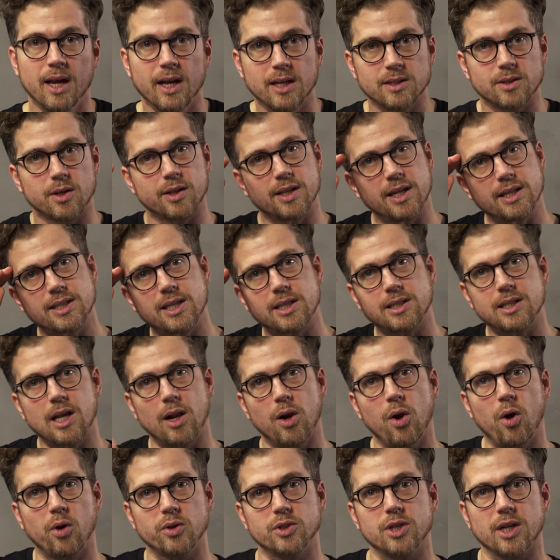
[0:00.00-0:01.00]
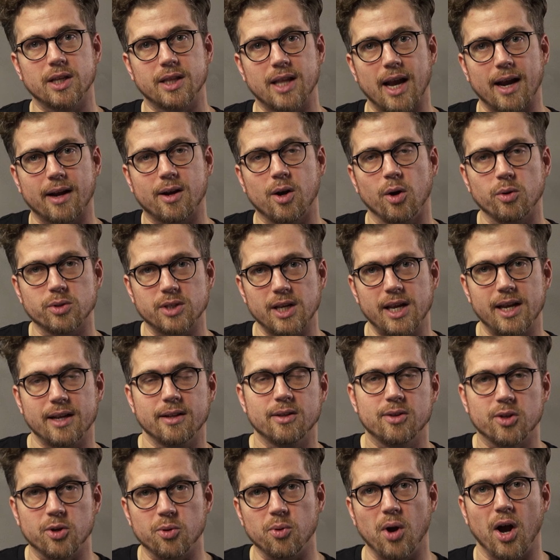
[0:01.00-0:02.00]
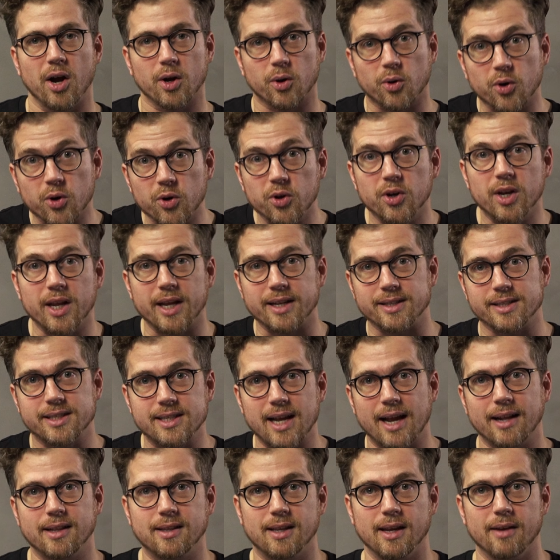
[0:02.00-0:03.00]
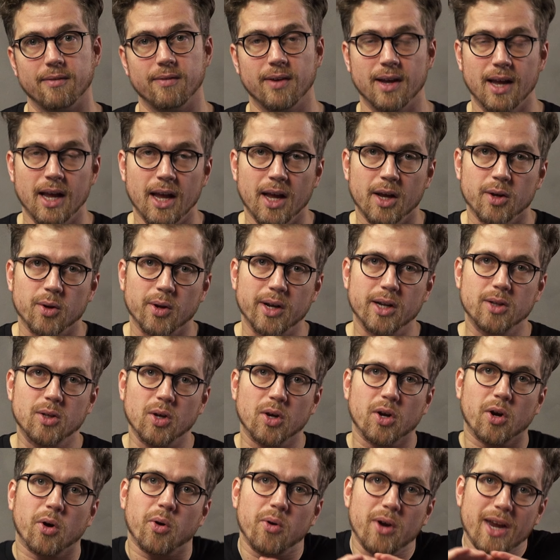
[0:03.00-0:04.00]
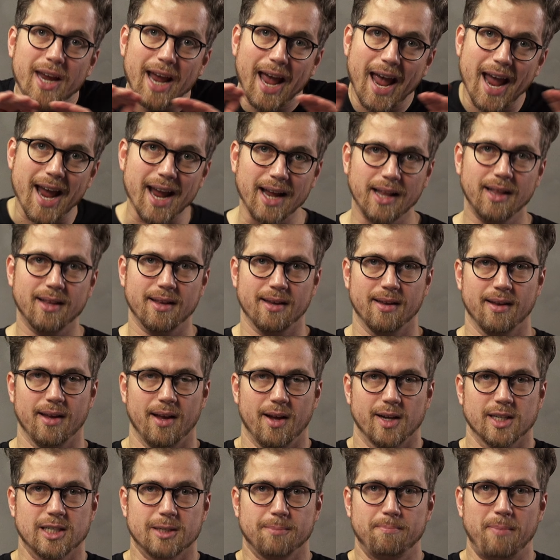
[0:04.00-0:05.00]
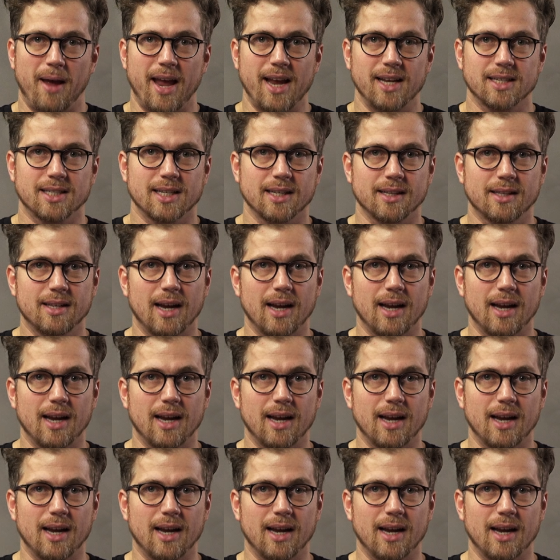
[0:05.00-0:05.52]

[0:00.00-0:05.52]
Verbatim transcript: So this is the logic that goes into a good incentive. You need to create a space in